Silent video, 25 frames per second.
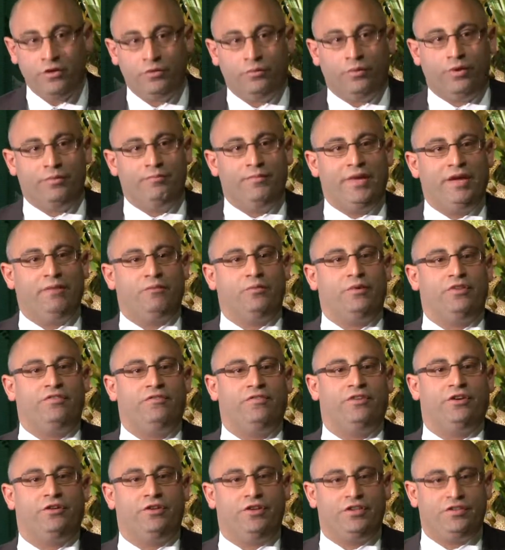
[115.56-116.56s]
We met with
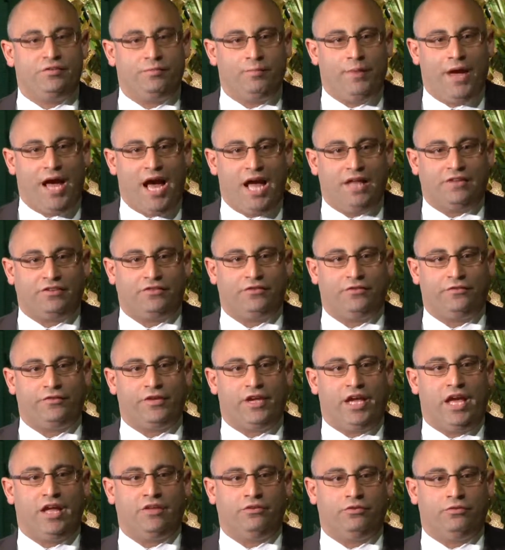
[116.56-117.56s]
various parts of
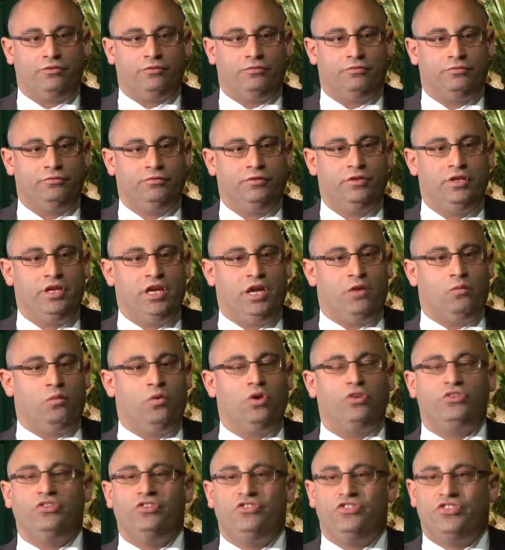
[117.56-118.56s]
council. It
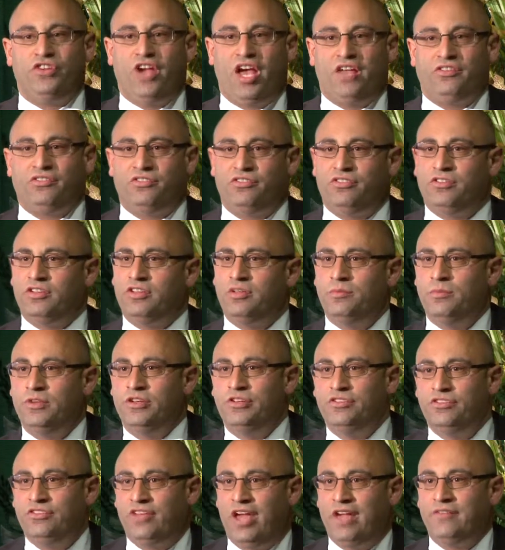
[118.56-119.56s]
wasn't just the
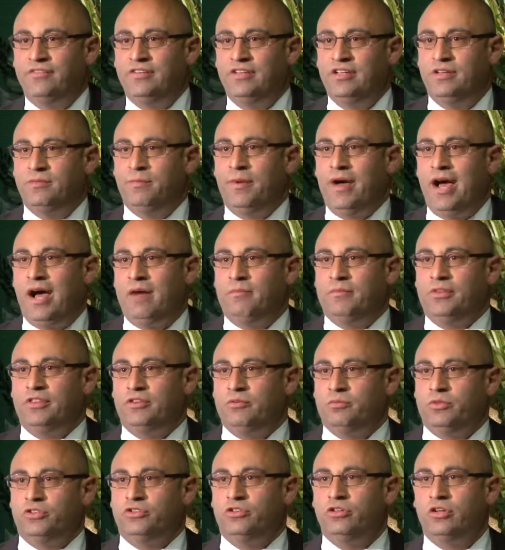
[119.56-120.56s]
Community Safety Department
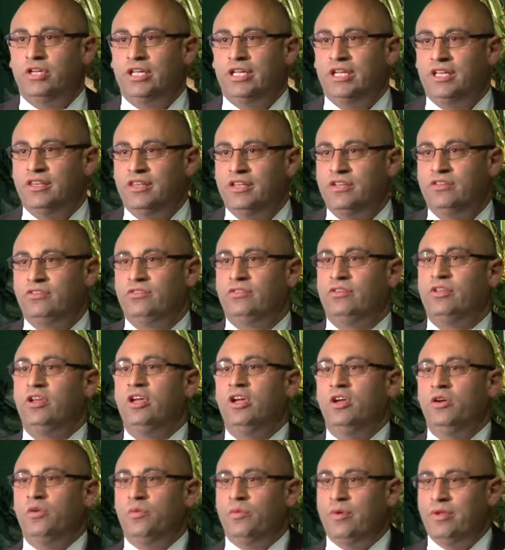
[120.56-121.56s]
that was looking at this.
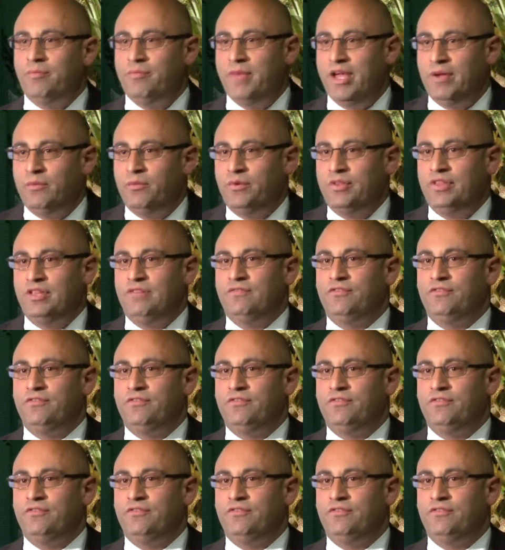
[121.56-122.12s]
We met with